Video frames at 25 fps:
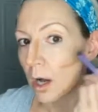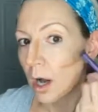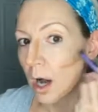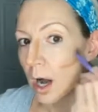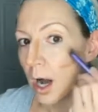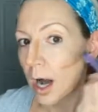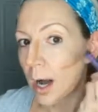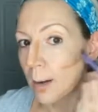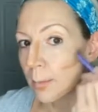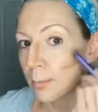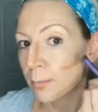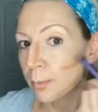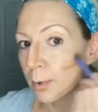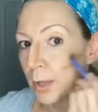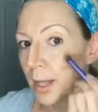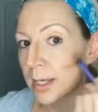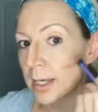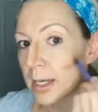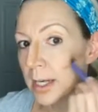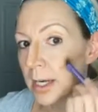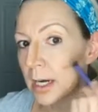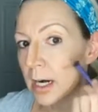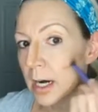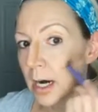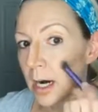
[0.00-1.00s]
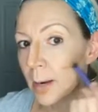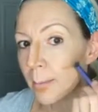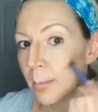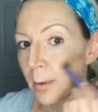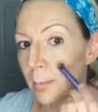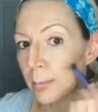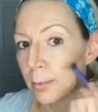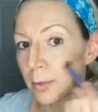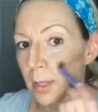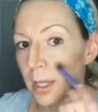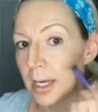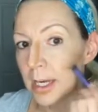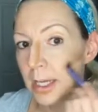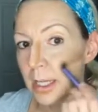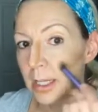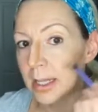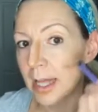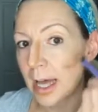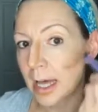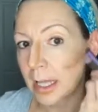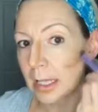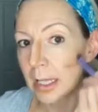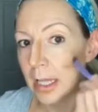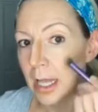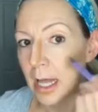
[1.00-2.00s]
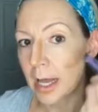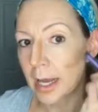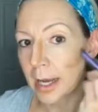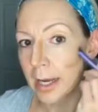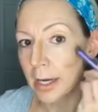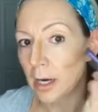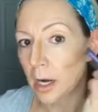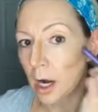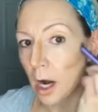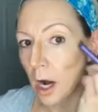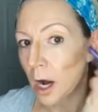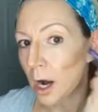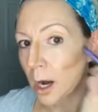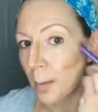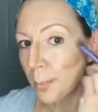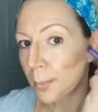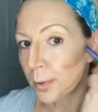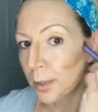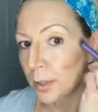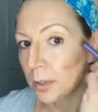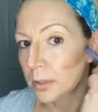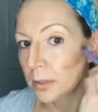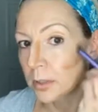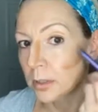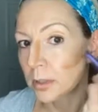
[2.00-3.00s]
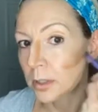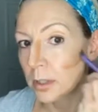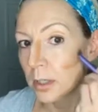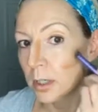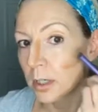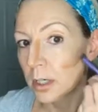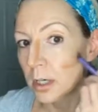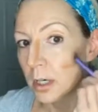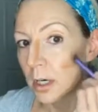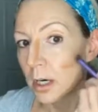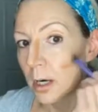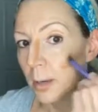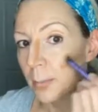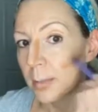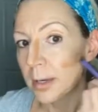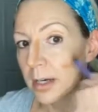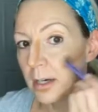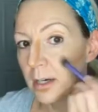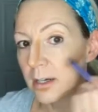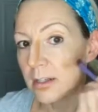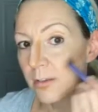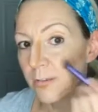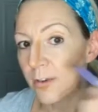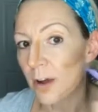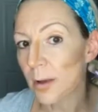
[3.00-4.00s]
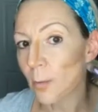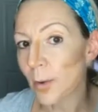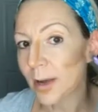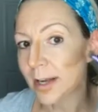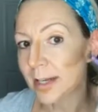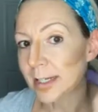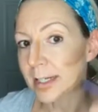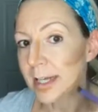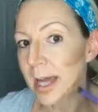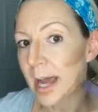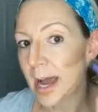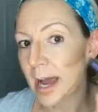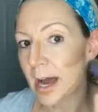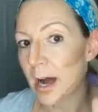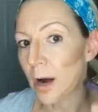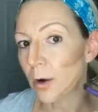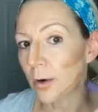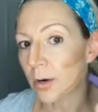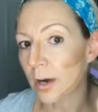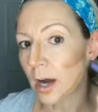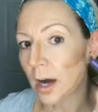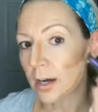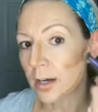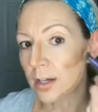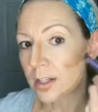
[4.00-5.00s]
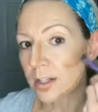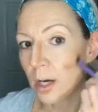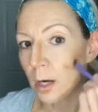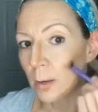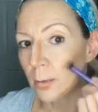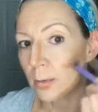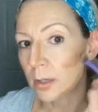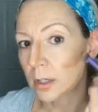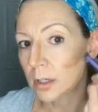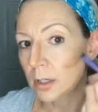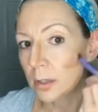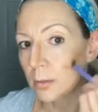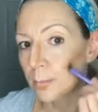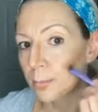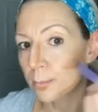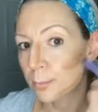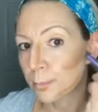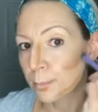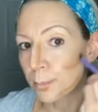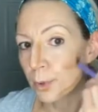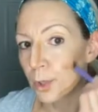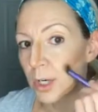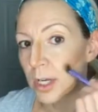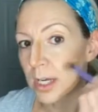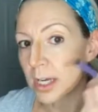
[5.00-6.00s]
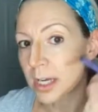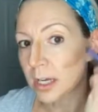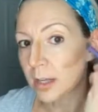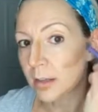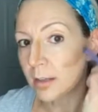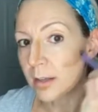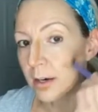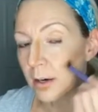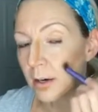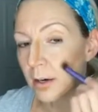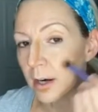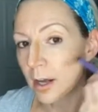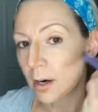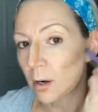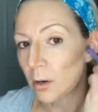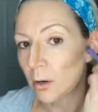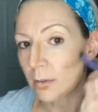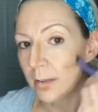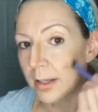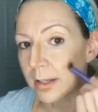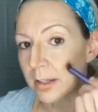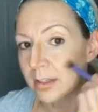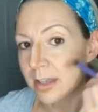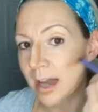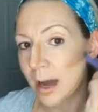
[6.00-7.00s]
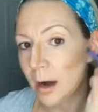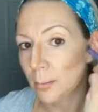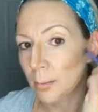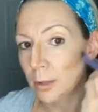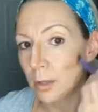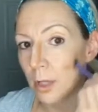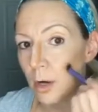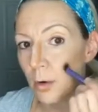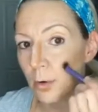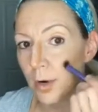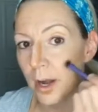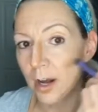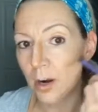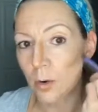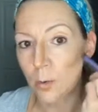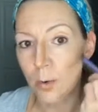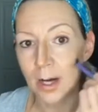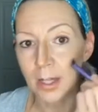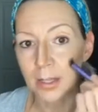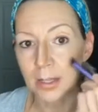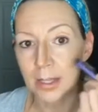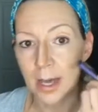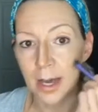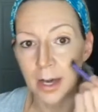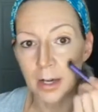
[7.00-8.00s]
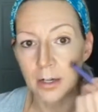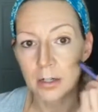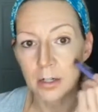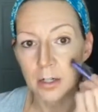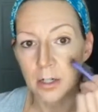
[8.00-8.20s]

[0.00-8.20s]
I'm blending up, I'm blending that line up, because if I went down, I'm gonna start putting it in there and I don't, like down below, and I don't want that.